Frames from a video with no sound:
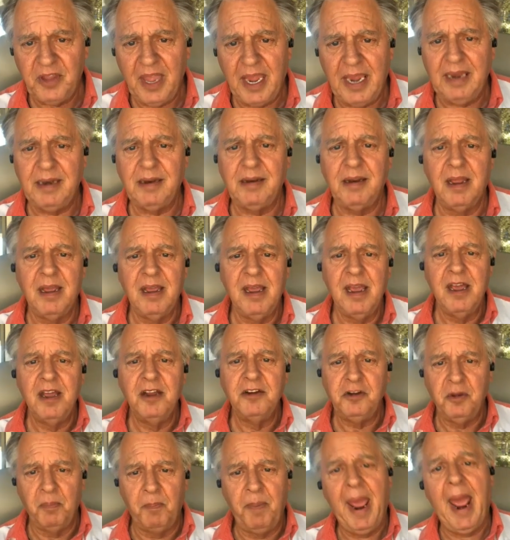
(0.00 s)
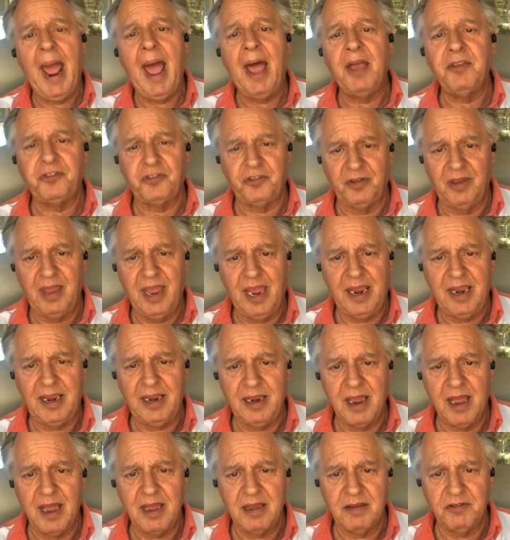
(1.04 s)
state to pass
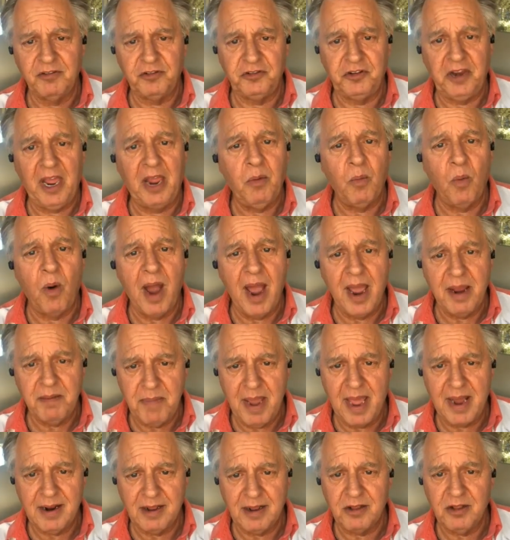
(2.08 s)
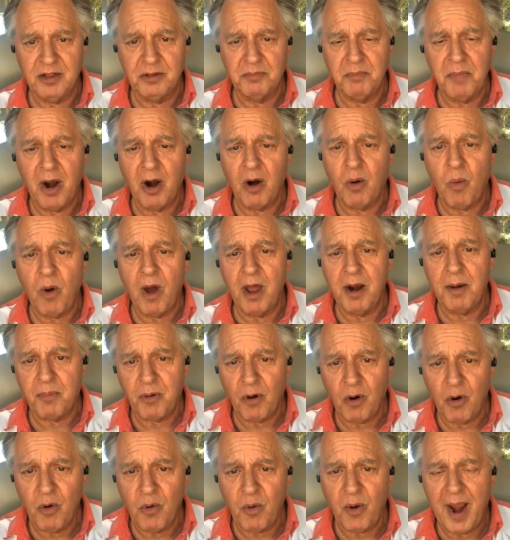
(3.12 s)
a statewide medical marijuana
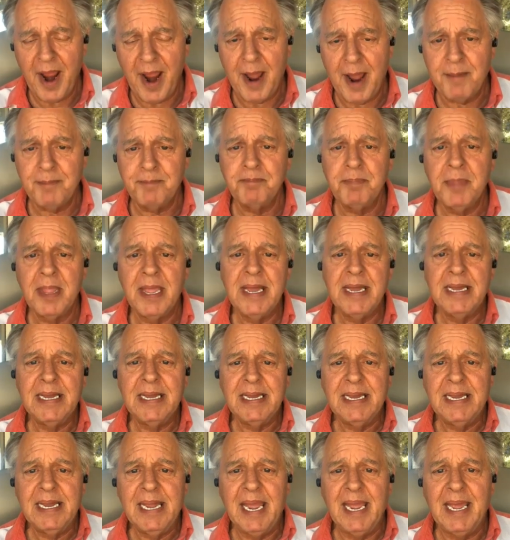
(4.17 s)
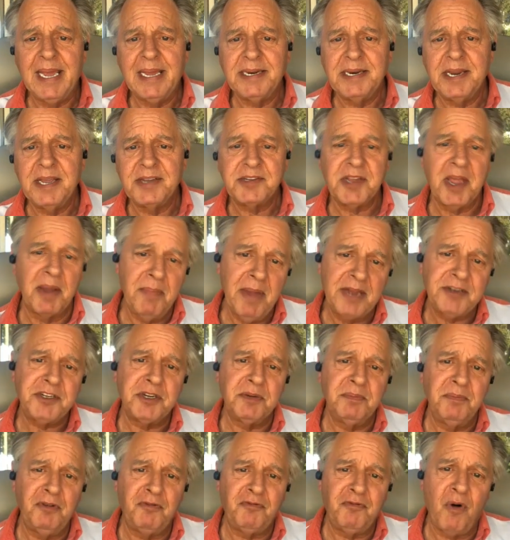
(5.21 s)
program. And as I
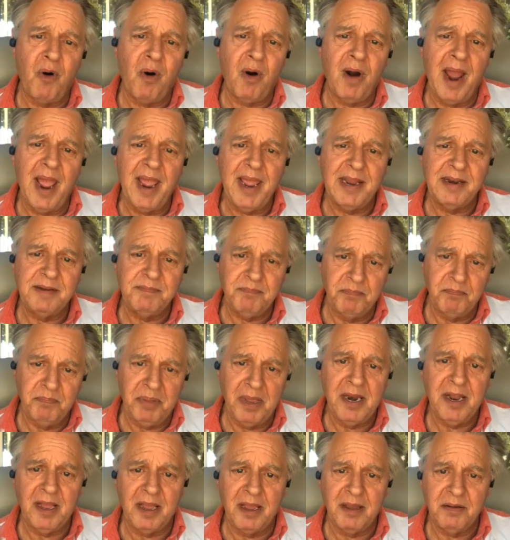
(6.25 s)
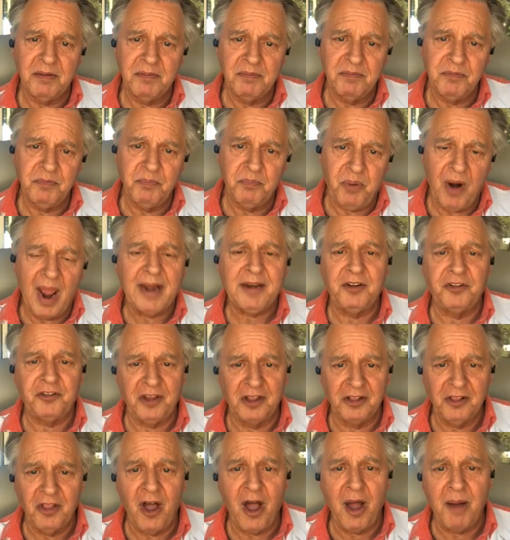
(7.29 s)
mentioned before, I had been a
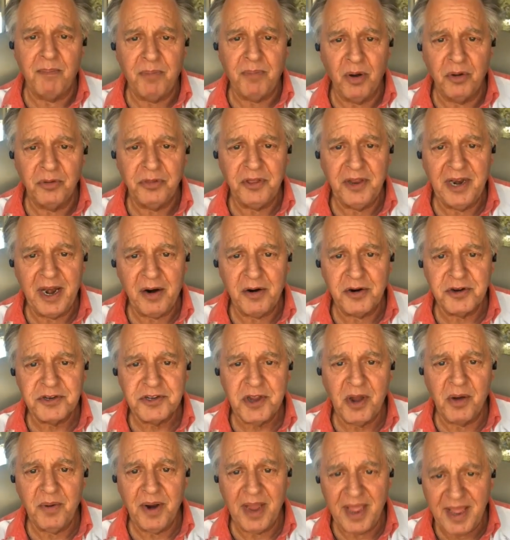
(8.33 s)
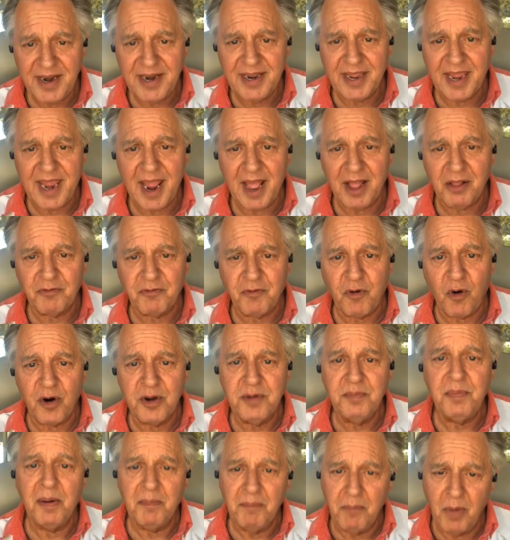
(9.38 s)
practicing law both in Arizona and in
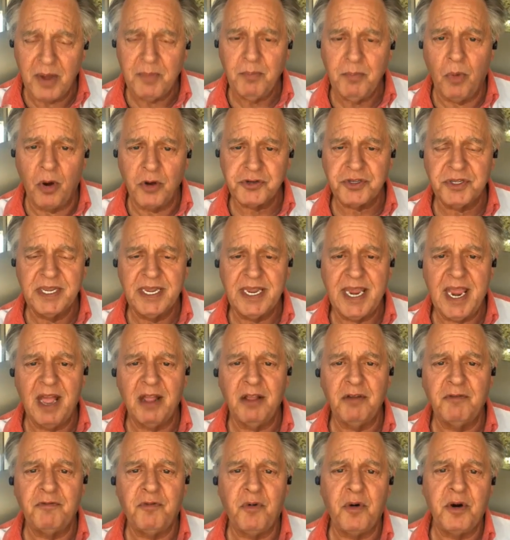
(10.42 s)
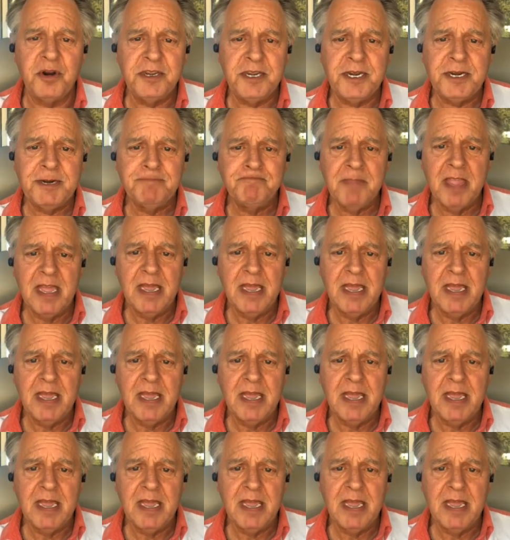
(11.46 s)
California, but mostly in California.